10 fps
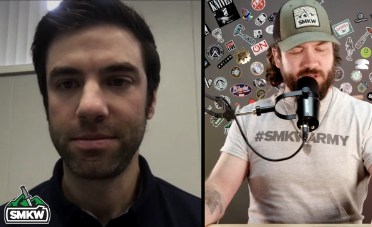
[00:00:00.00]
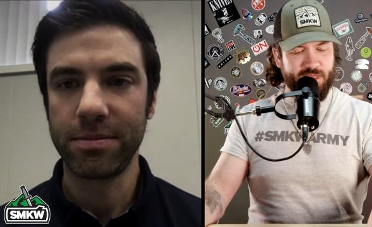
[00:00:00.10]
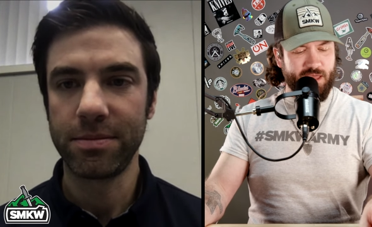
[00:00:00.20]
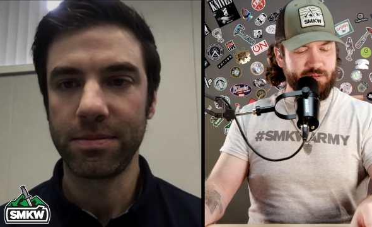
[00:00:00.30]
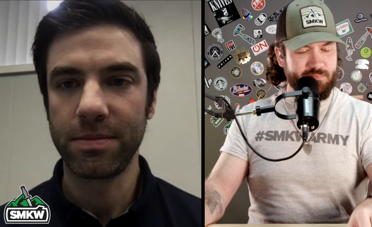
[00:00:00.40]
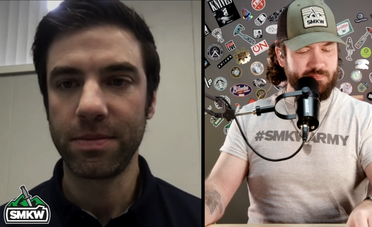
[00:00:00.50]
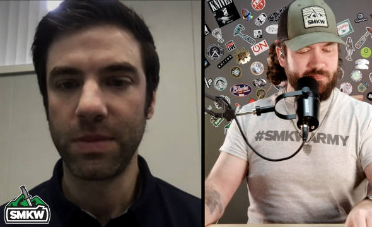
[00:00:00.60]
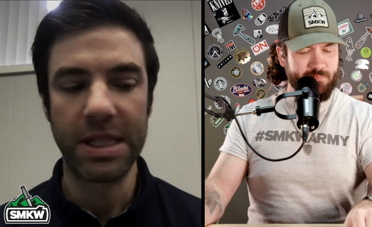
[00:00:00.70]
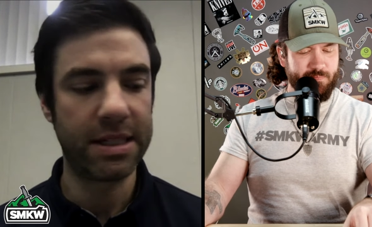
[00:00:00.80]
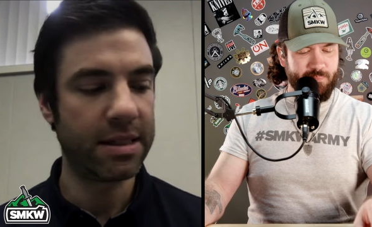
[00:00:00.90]
Speaker 1: on that?
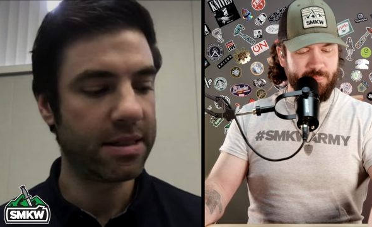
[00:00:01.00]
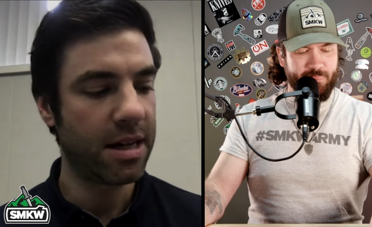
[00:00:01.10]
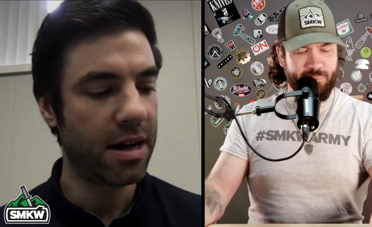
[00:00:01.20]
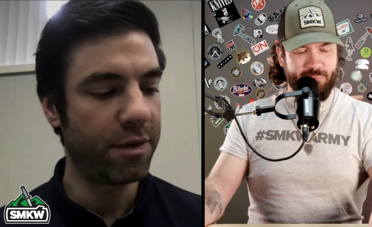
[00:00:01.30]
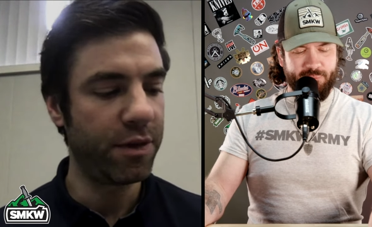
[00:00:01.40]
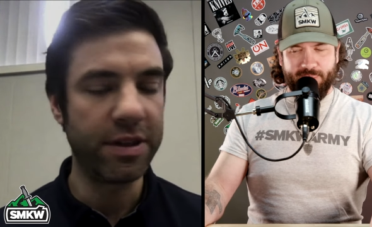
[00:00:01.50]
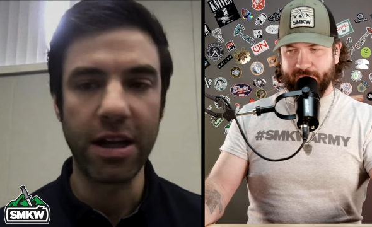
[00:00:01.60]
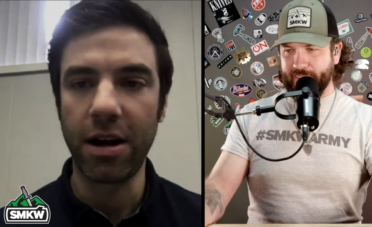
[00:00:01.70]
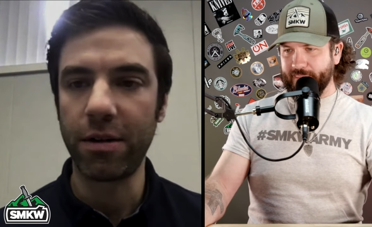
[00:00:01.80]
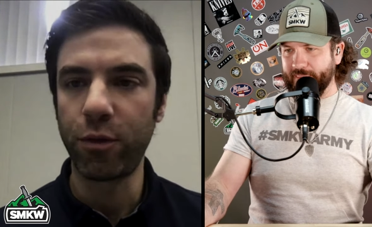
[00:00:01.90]
Speaker 2: This is uh,
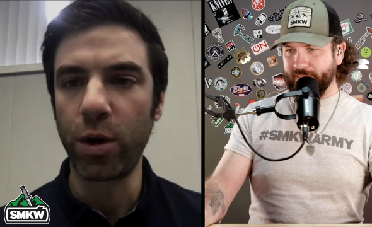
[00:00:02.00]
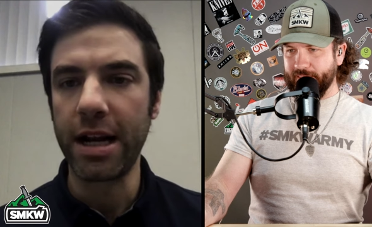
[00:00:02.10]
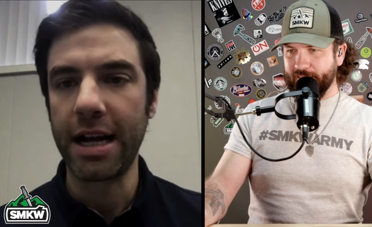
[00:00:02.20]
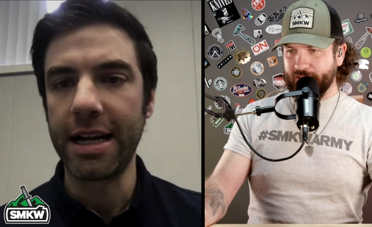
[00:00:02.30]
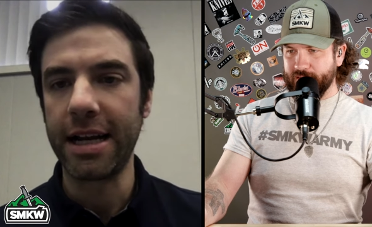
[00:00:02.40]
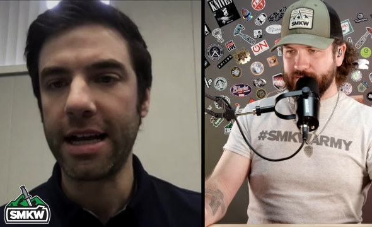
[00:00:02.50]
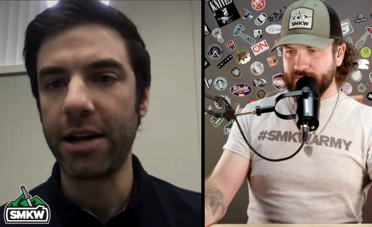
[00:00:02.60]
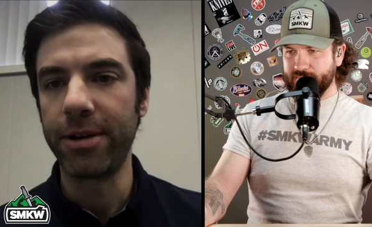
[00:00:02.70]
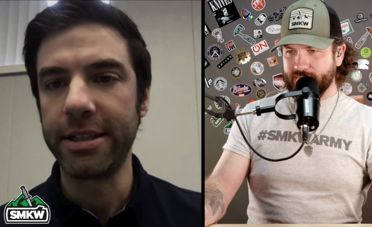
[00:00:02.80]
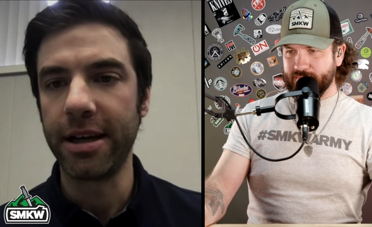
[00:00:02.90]
fifty dollar forty nine ninety
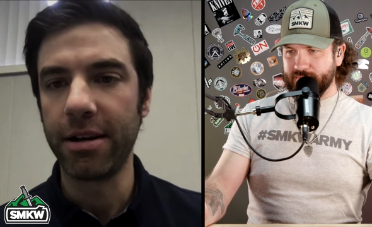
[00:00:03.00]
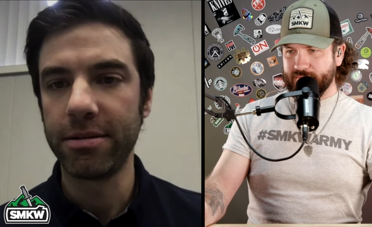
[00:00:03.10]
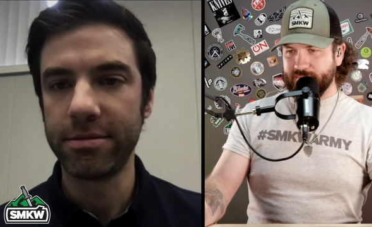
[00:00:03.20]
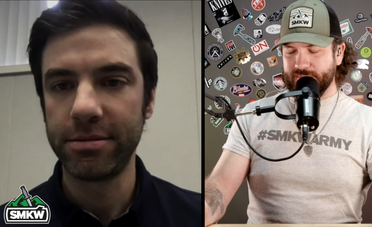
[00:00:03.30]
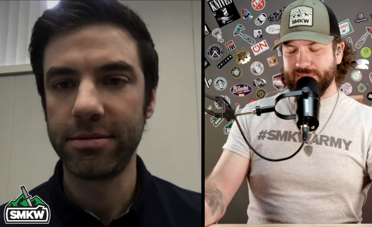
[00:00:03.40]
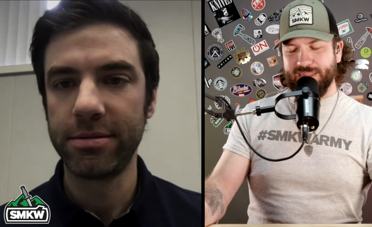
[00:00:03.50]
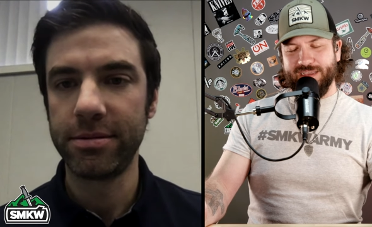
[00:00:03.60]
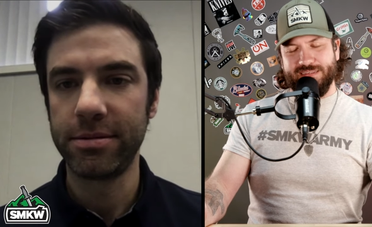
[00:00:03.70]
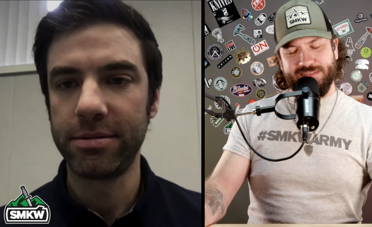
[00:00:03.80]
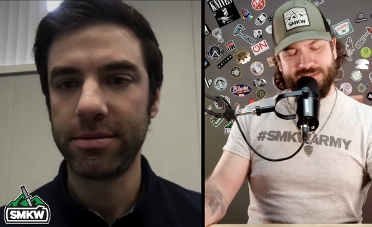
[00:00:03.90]
nine retail.
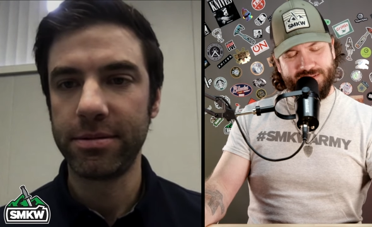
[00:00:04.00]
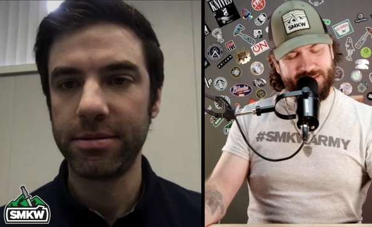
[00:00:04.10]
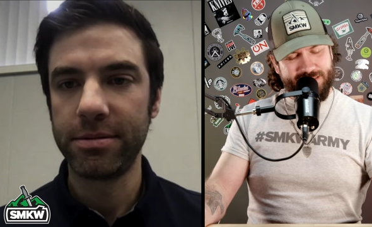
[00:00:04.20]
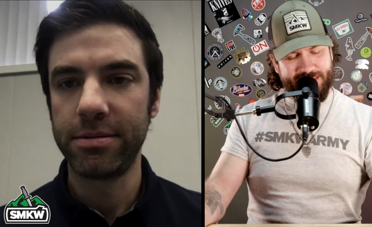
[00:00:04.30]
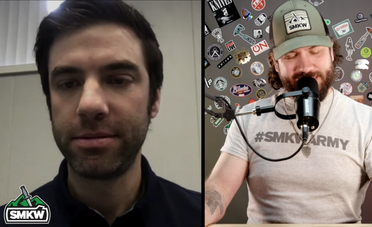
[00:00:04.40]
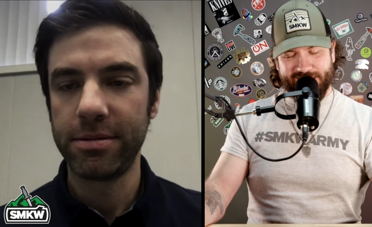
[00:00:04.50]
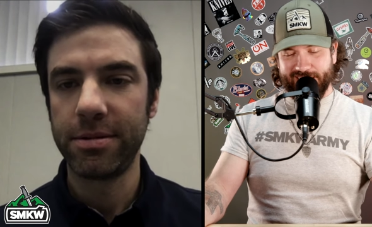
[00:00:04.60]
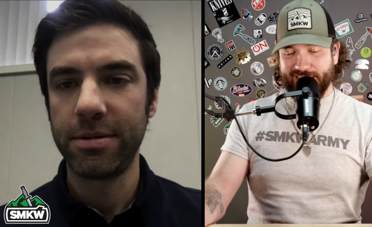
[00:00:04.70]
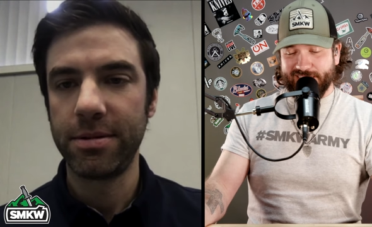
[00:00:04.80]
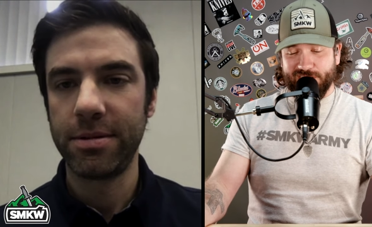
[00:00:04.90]
Nice.
Speaker 1: That's a
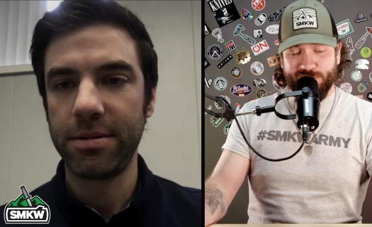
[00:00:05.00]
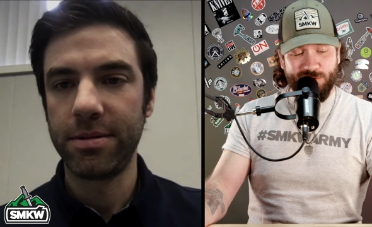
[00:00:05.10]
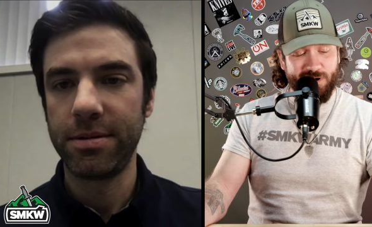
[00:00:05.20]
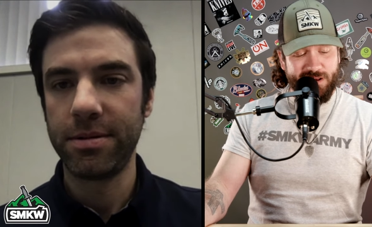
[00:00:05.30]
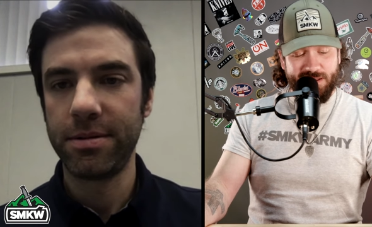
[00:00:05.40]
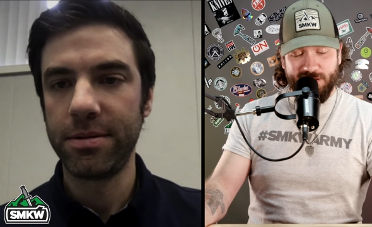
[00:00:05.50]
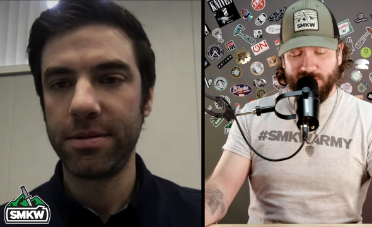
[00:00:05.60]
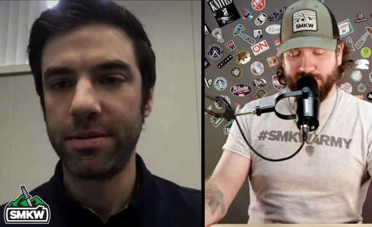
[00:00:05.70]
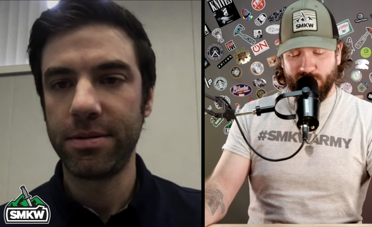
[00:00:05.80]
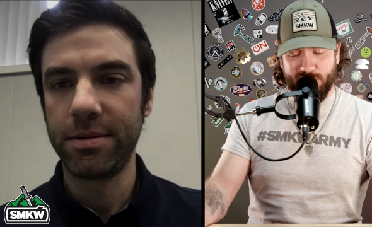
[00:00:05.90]
that's a great deal
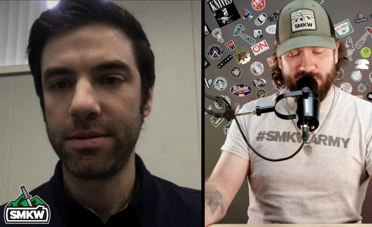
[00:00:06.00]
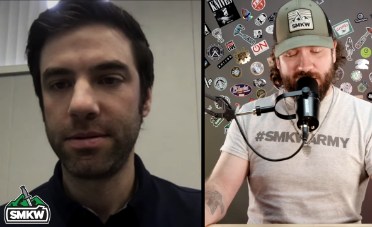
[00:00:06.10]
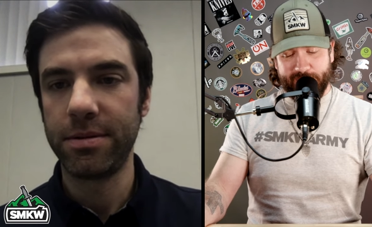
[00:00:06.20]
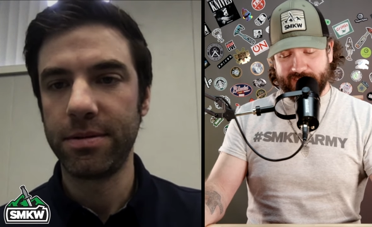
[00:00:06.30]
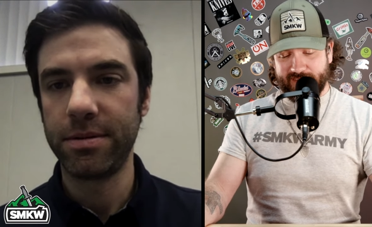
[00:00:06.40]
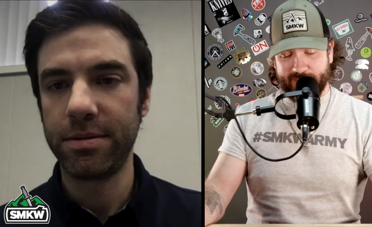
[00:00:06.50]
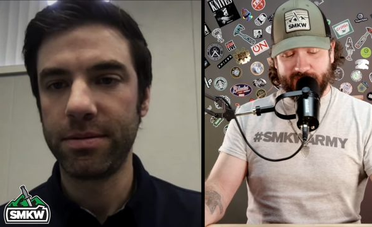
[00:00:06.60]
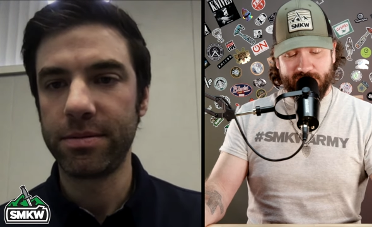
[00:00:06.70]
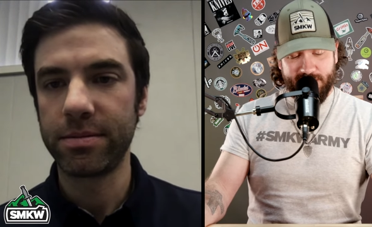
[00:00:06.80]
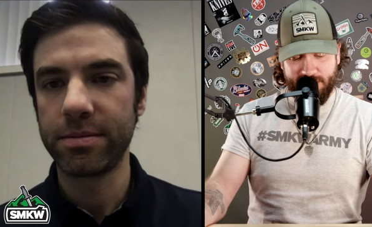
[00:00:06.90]
for I mean
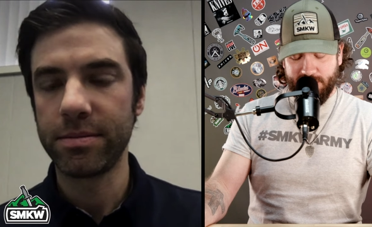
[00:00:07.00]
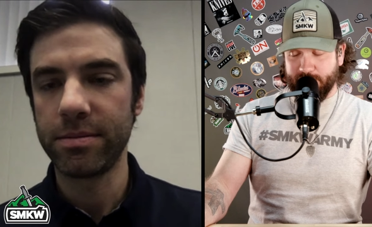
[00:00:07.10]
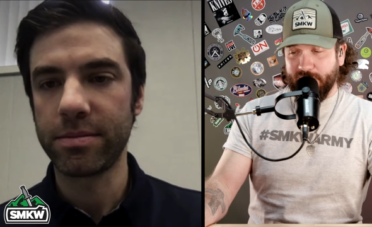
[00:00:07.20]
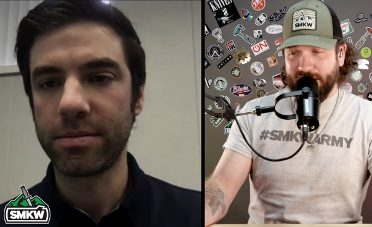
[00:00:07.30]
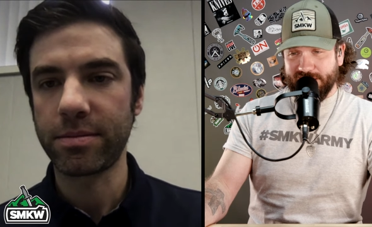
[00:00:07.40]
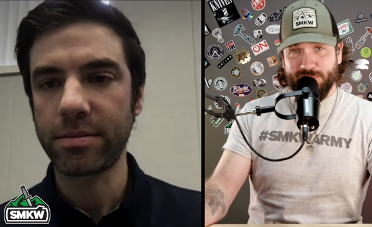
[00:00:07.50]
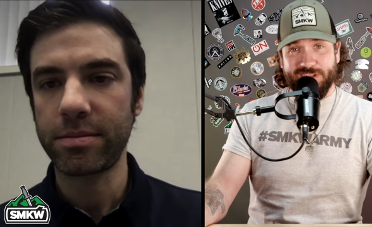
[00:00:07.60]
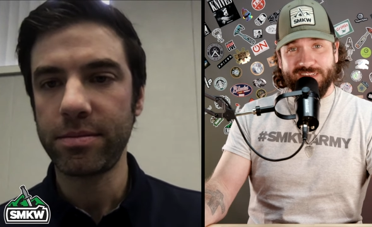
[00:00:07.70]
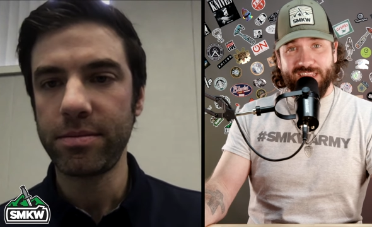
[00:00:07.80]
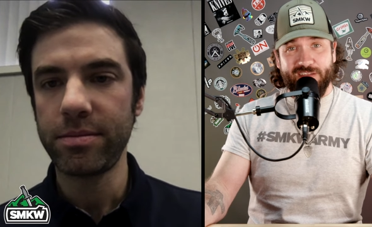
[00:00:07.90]
something that could possibly
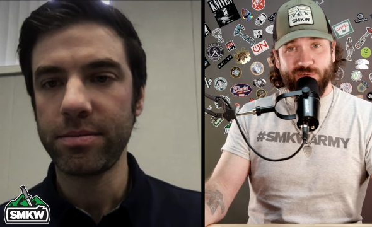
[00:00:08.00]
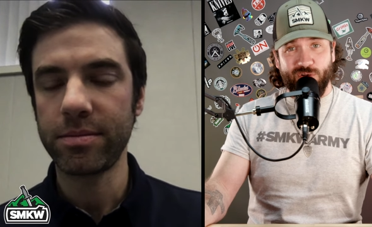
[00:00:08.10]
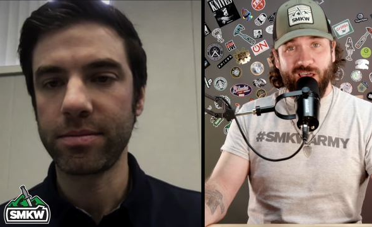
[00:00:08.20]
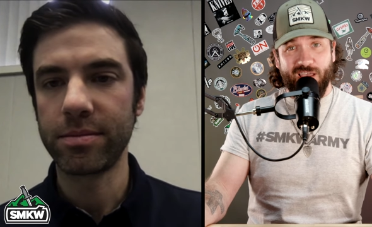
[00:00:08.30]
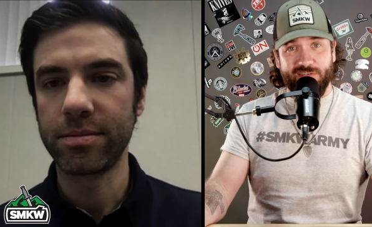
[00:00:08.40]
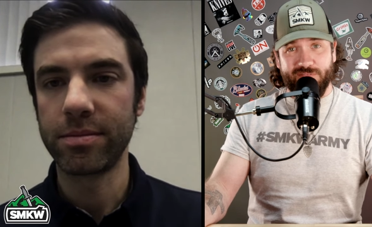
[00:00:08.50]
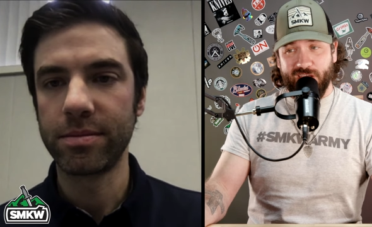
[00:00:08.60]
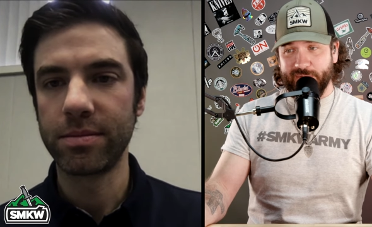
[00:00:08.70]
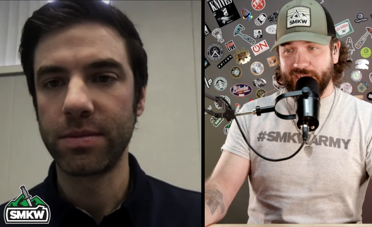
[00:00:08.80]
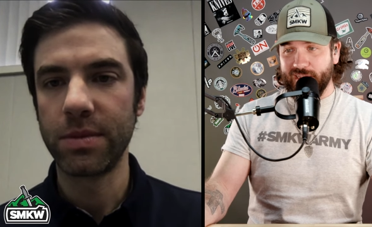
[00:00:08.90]
save your life. I
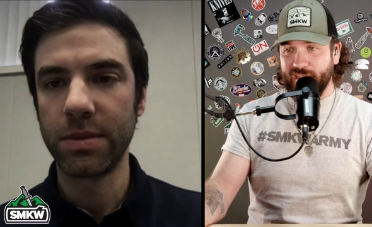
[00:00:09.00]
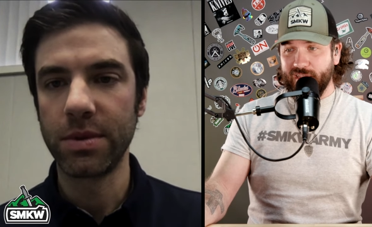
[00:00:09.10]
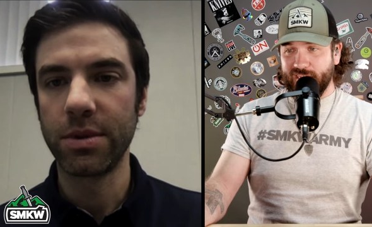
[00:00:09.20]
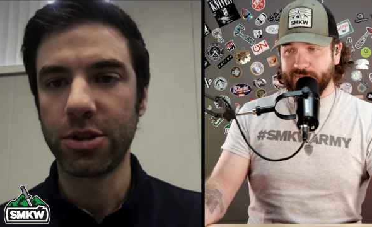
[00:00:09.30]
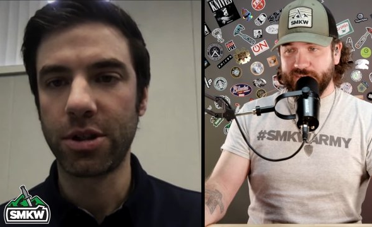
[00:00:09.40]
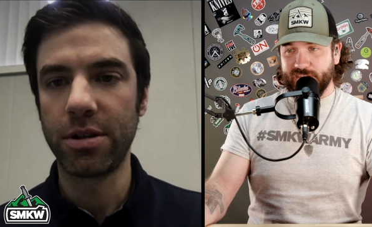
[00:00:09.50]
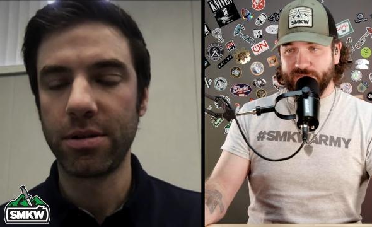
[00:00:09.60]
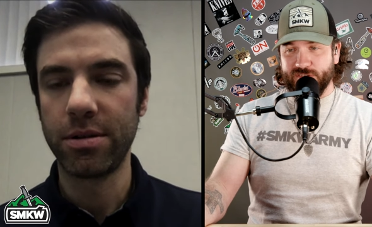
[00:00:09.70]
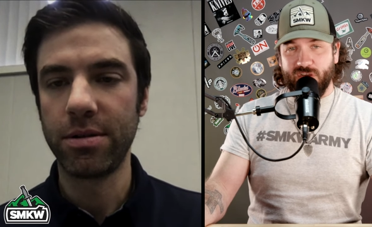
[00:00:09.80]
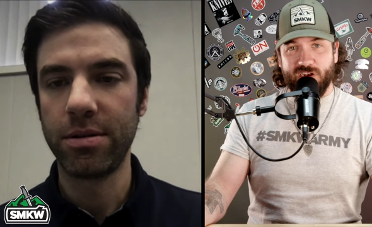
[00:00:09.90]
mean, especially sure. if
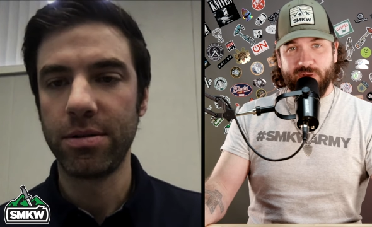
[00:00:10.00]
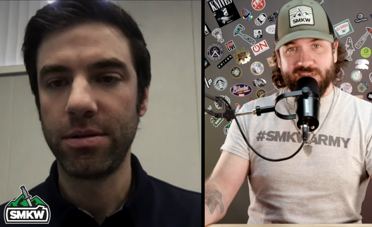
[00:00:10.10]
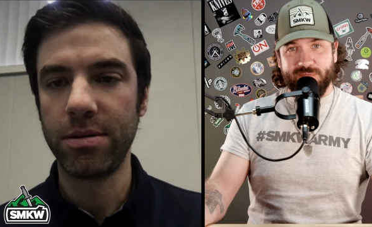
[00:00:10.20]
you're talking about